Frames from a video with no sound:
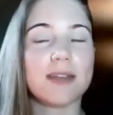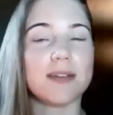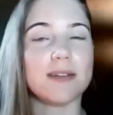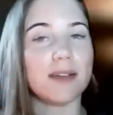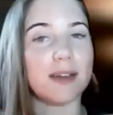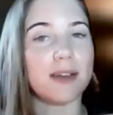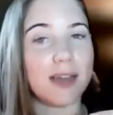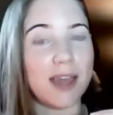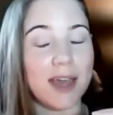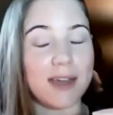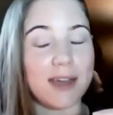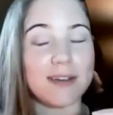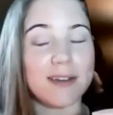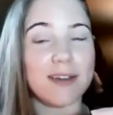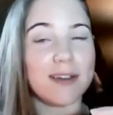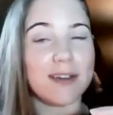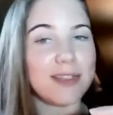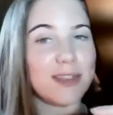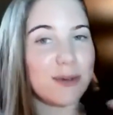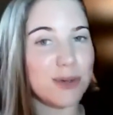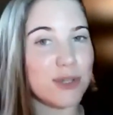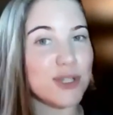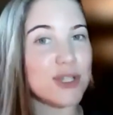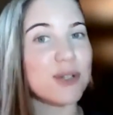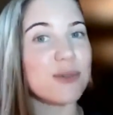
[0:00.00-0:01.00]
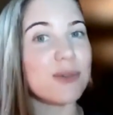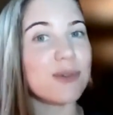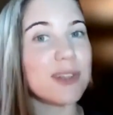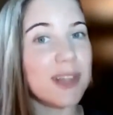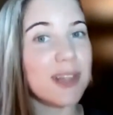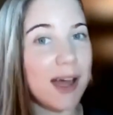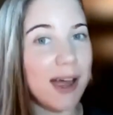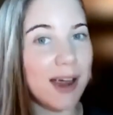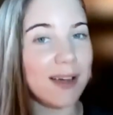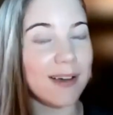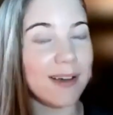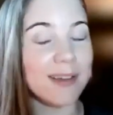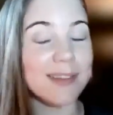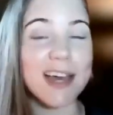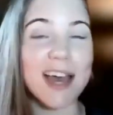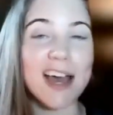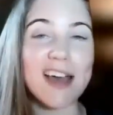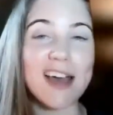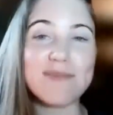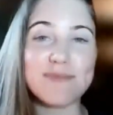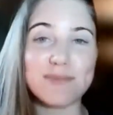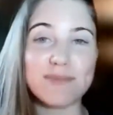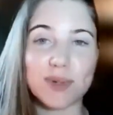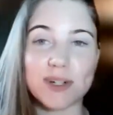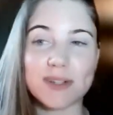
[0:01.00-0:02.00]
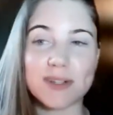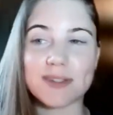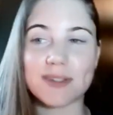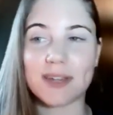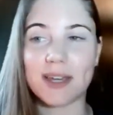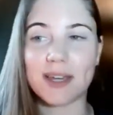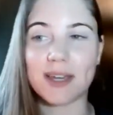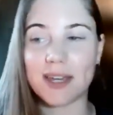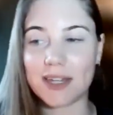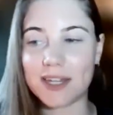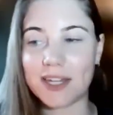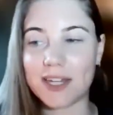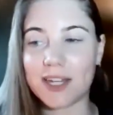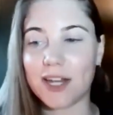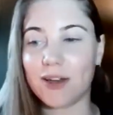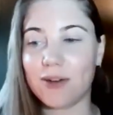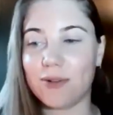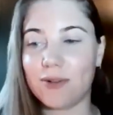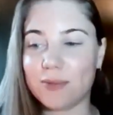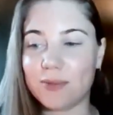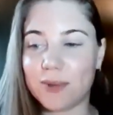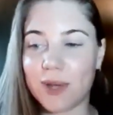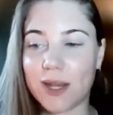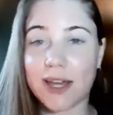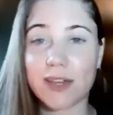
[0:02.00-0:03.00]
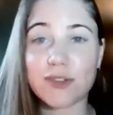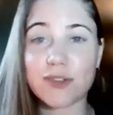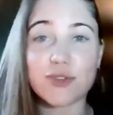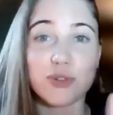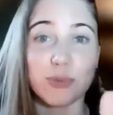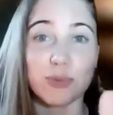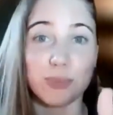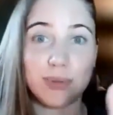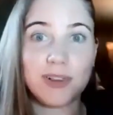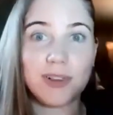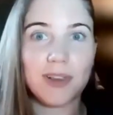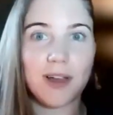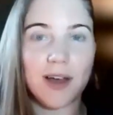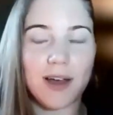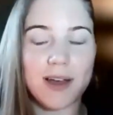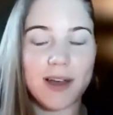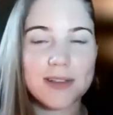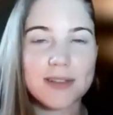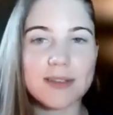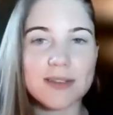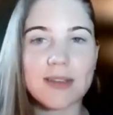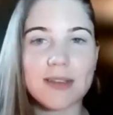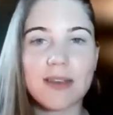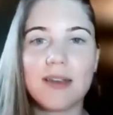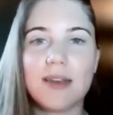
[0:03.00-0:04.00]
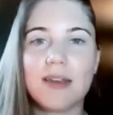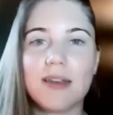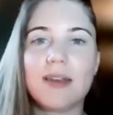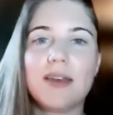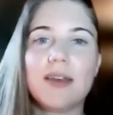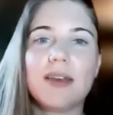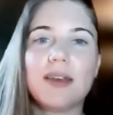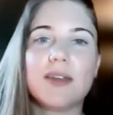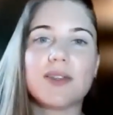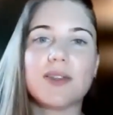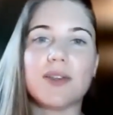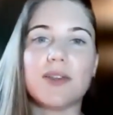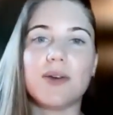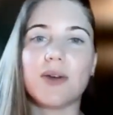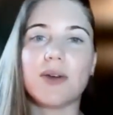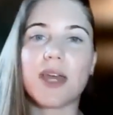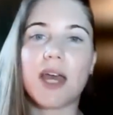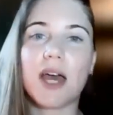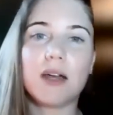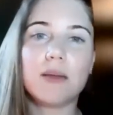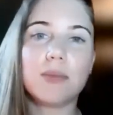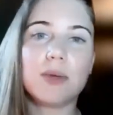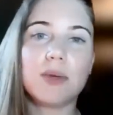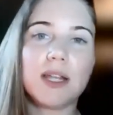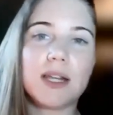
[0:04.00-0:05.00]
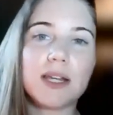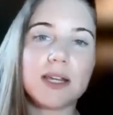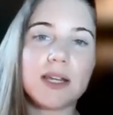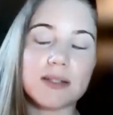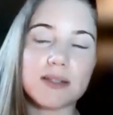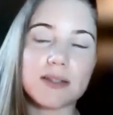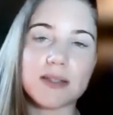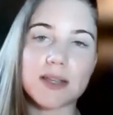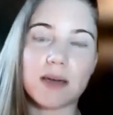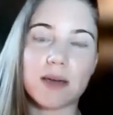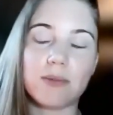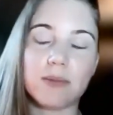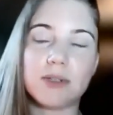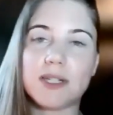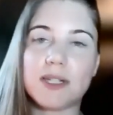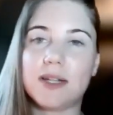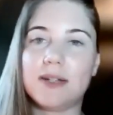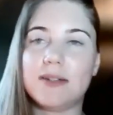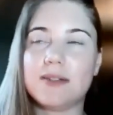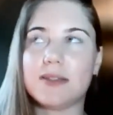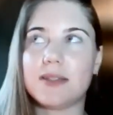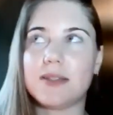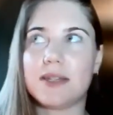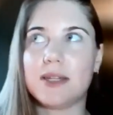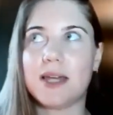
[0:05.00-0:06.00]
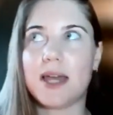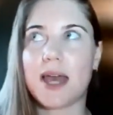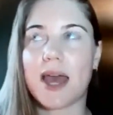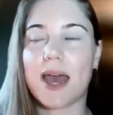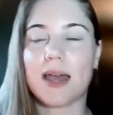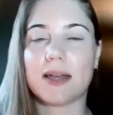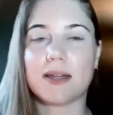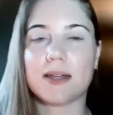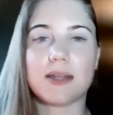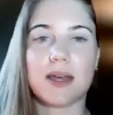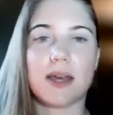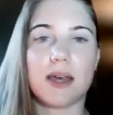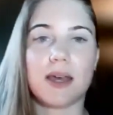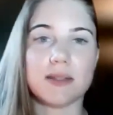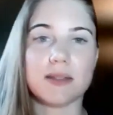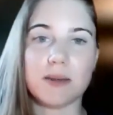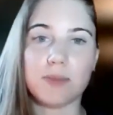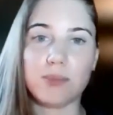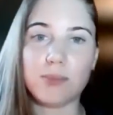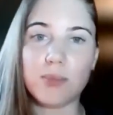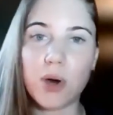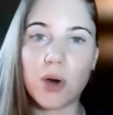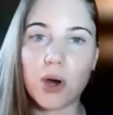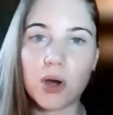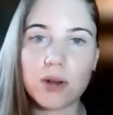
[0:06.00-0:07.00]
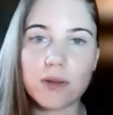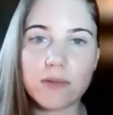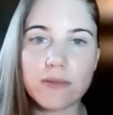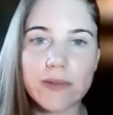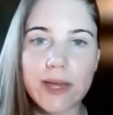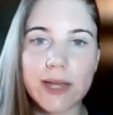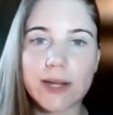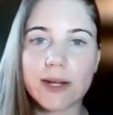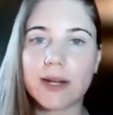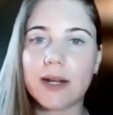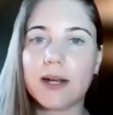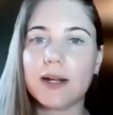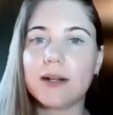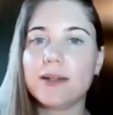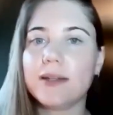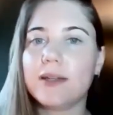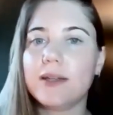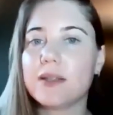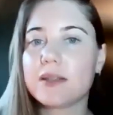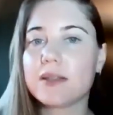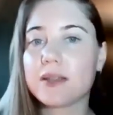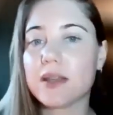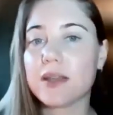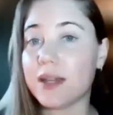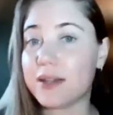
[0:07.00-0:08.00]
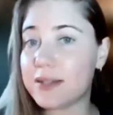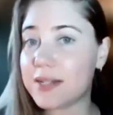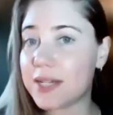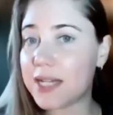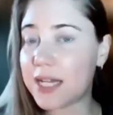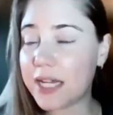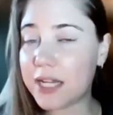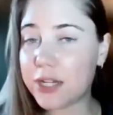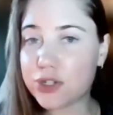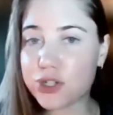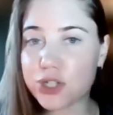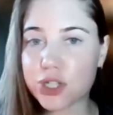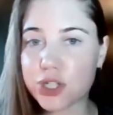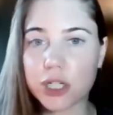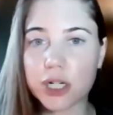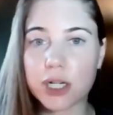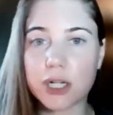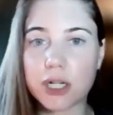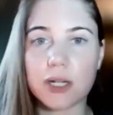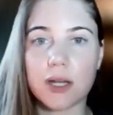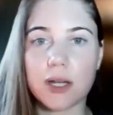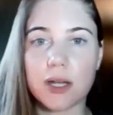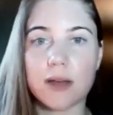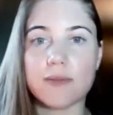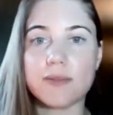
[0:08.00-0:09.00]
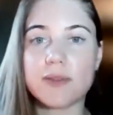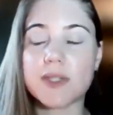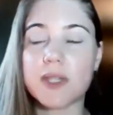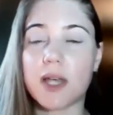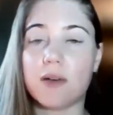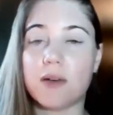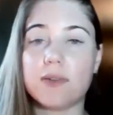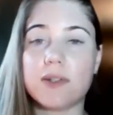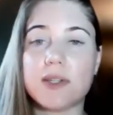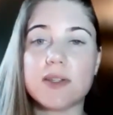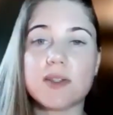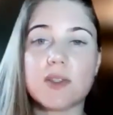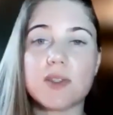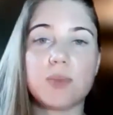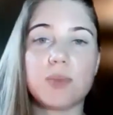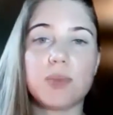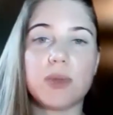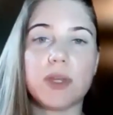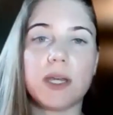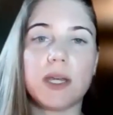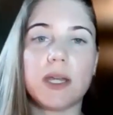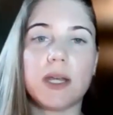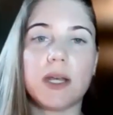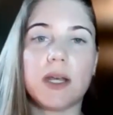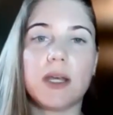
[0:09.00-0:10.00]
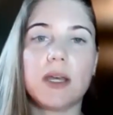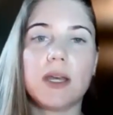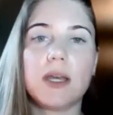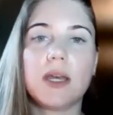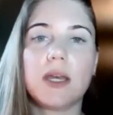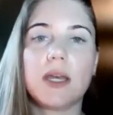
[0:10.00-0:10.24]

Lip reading: Again, not that we should rely on that, but it's like, an extra plus. So accountability can simultaneously act as a motivator, a teacher of self-discipline,